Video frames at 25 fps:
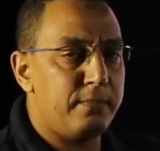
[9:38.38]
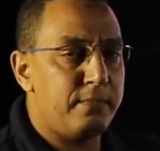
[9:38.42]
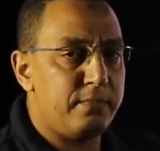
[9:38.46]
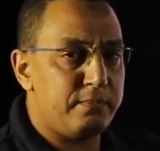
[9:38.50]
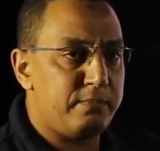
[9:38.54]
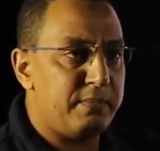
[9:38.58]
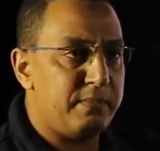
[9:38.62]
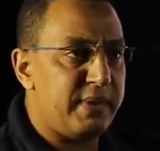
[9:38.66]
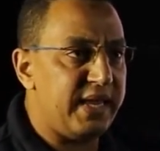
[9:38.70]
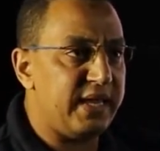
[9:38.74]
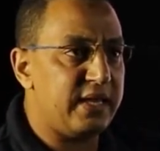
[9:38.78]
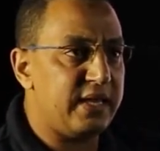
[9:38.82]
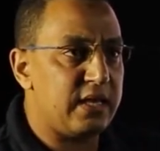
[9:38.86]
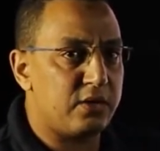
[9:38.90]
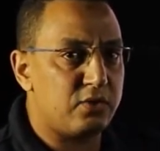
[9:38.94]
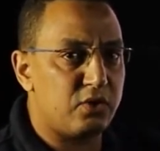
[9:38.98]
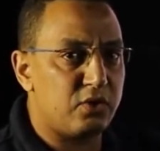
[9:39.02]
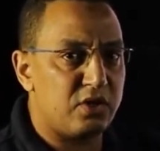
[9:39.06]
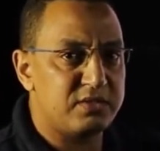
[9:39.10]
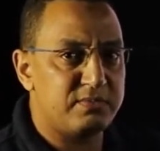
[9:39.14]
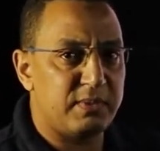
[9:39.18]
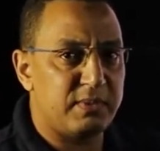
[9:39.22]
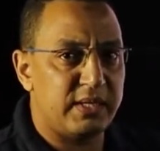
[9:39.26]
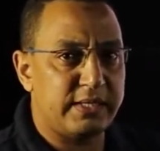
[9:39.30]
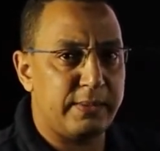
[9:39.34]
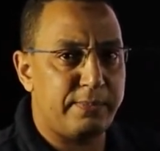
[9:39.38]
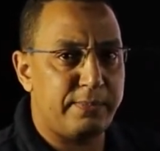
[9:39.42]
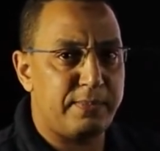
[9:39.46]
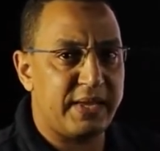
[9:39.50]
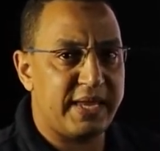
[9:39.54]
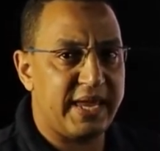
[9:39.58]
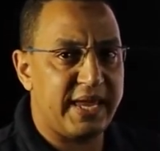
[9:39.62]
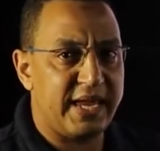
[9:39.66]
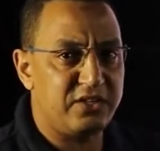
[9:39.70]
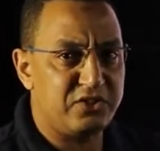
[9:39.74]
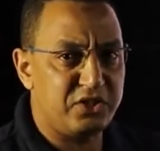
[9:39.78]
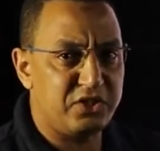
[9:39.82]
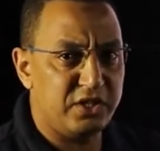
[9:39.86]
make a cross
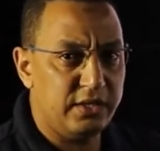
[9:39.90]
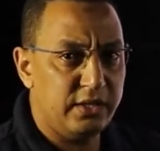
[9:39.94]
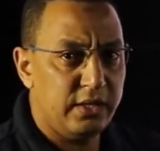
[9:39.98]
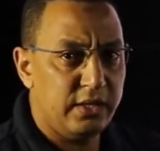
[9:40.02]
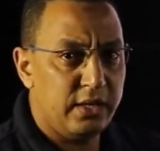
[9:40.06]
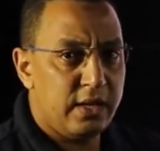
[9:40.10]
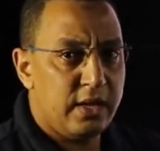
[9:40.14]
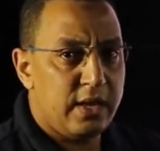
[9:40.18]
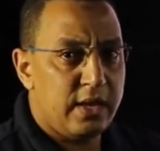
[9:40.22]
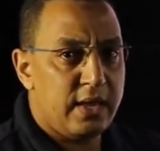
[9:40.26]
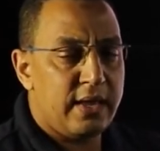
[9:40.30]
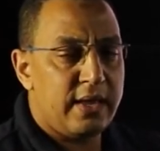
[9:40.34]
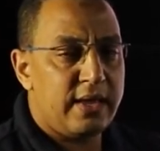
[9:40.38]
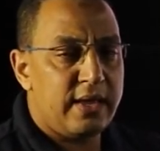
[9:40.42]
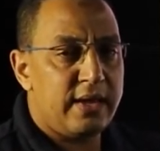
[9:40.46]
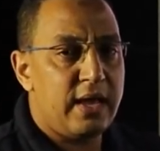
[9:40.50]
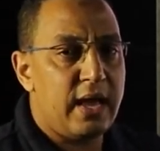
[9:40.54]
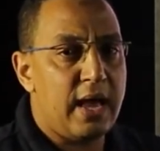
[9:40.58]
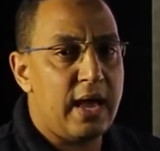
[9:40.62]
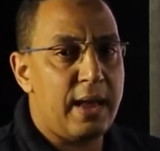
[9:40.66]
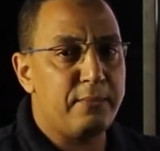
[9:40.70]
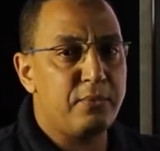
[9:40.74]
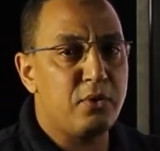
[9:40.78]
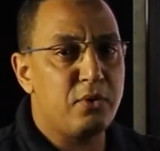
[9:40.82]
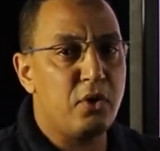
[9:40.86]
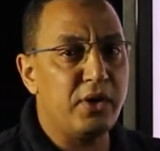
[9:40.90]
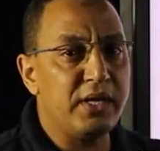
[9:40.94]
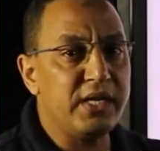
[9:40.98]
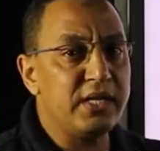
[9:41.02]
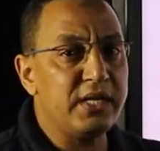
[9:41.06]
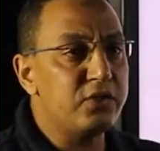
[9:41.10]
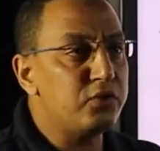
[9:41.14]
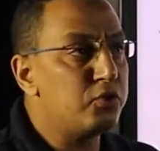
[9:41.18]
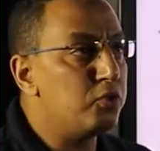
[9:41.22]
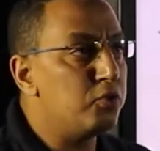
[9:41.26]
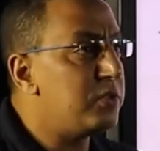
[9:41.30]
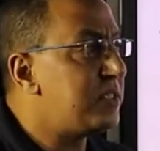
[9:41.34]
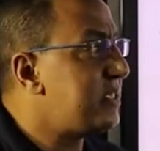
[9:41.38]
multiplication, I'm
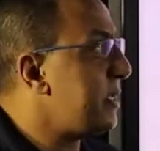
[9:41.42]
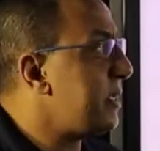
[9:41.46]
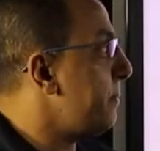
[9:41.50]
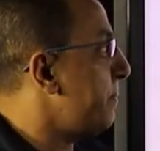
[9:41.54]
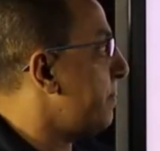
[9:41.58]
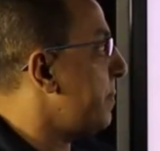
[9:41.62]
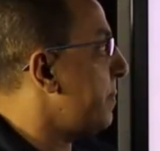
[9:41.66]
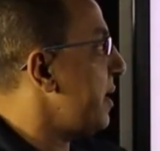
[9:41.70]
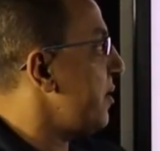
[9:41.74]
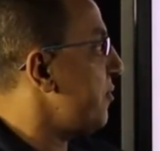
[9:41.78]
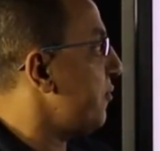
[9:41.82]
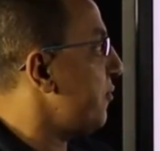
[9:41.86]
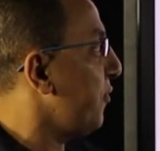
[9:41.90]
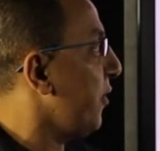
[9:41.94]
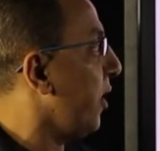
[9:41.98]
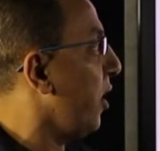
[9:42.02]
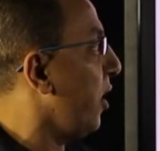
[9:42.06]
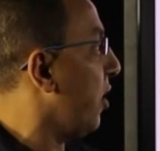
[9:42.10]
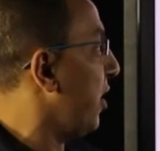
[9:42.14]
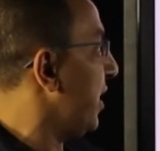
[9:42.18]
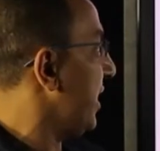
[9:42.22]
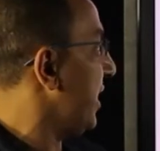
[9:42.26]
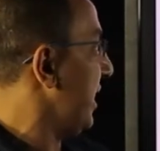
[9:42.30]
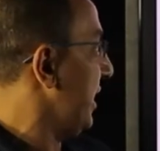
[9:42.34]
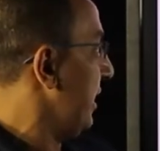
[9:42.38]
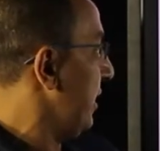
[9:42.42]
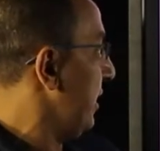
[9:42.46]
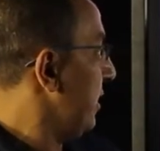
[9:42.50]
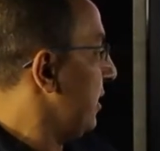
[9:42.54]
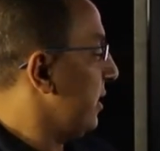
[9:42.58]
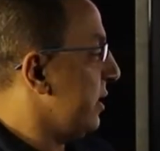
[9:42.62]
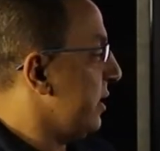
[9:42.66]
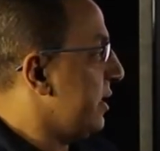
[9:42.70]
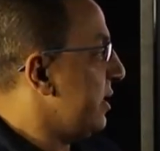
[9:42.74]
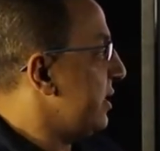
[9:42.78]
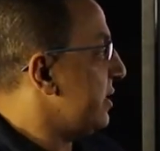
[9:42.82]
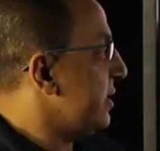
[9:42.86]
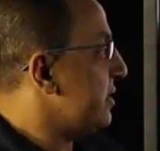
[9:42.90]
going to simplify
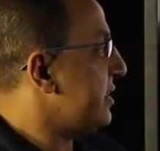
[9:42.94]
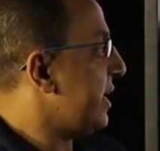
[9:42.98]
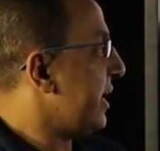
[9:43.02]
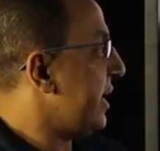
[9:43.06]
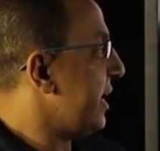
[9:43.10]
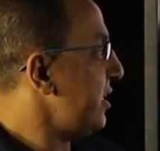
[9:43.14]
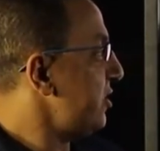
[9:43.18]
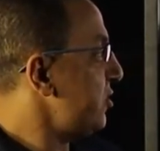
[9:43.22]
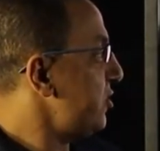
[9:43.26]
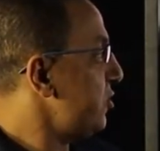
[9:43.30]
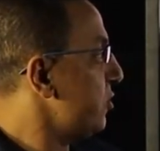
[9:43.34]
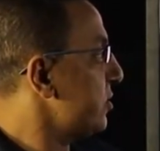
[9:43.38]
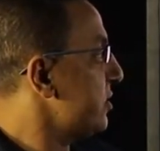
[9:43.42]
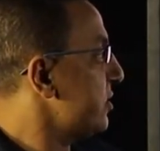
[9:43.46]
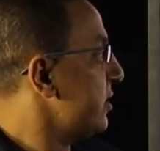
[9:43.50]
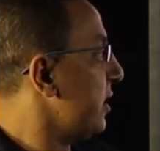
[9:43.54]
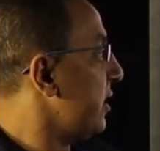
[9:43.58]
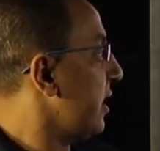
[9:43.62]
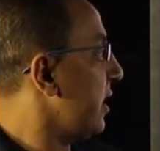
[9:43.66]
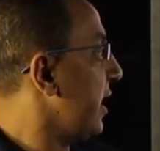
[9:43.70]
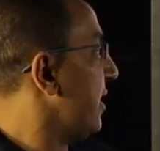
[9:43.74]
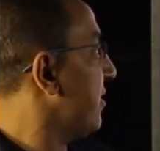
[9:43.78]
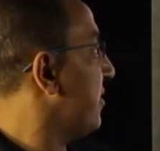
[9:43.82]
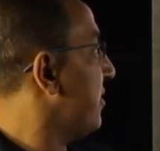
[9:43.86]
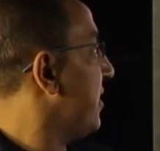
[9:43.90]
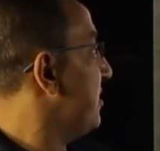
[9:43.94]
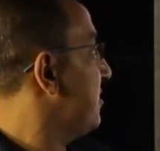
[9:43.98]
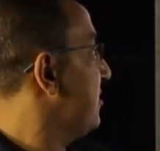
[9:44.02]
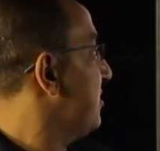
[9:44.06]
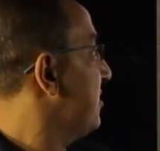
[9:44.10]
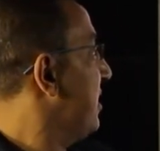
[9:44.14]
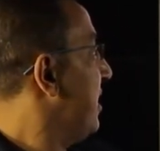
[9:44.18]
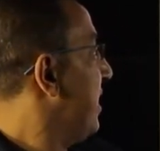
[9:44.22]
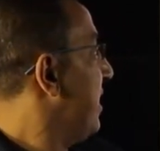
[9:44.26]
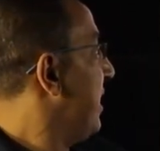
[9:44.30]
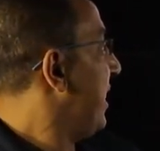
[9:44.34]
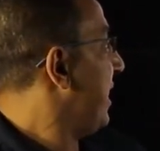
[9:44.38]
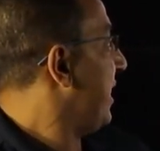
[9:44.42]
the ratios like this.
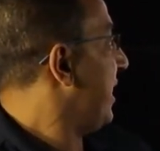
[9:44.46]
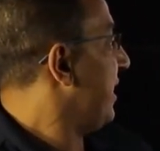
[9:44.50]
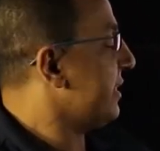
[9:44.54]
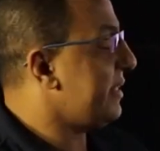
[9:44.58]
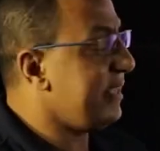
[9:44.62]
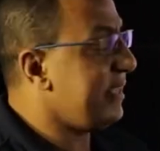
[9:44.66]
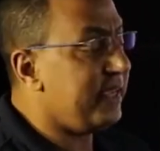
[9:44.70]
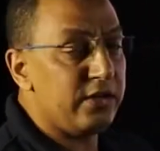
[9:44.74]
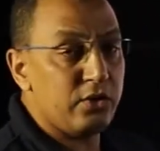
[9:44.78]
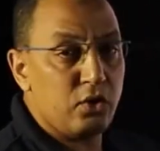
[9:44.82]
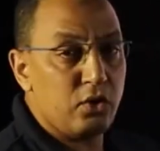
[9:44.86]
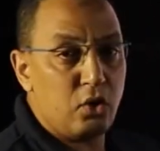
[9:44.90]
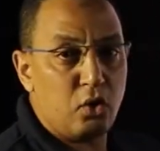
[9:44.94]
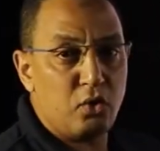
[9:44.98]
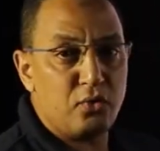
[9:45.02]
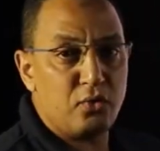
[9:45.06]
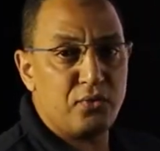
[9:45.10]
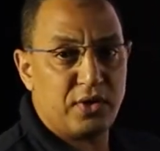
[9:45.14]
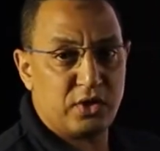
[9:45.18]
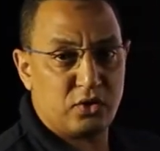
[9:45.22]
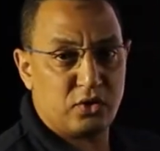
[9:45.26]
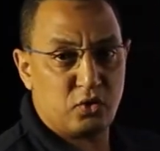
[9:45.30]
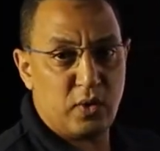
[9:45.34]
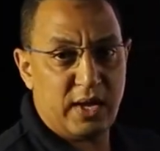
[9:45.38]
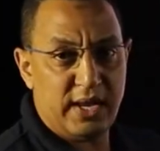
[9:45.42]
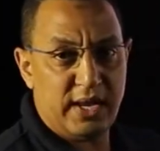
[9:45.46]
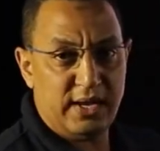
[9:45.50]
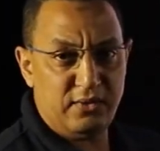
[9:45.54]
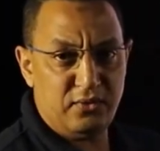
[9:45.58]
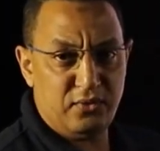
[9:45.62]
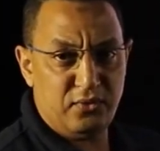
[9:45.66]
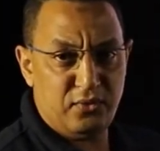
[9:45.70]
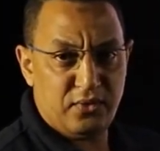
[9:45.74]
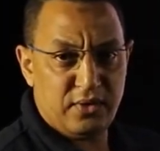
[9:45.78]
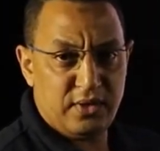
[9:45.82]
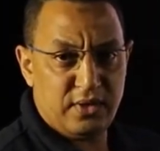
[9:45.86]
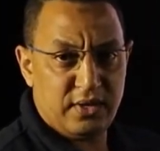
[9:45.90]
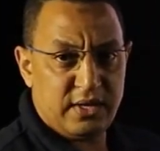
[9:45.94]
18 over 12,